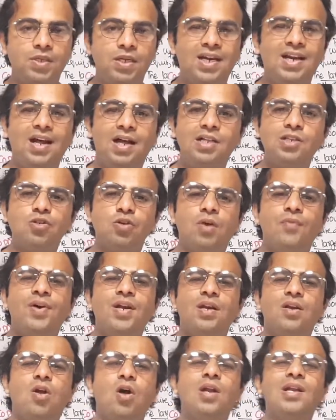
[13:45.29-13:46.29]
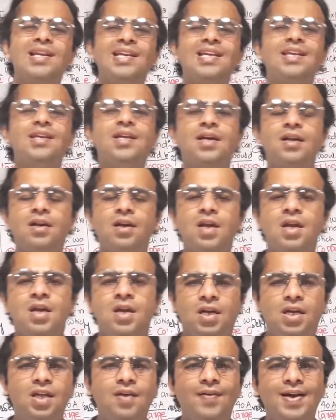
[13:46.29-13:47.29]
And also our non-linear
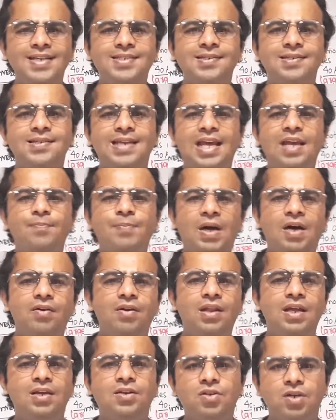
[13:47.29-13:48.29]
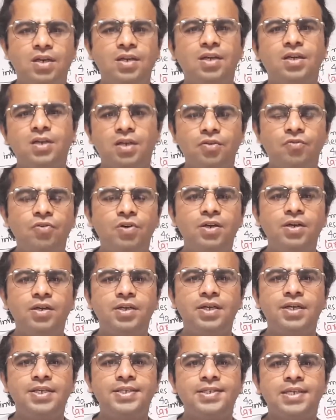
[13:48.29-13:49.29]
devices like power electronic
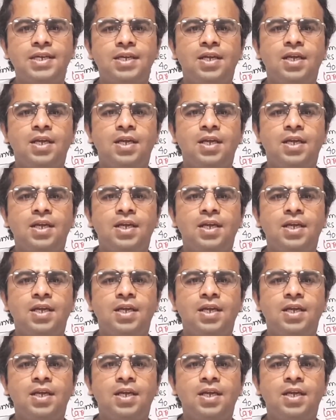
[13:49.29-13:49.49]
converters,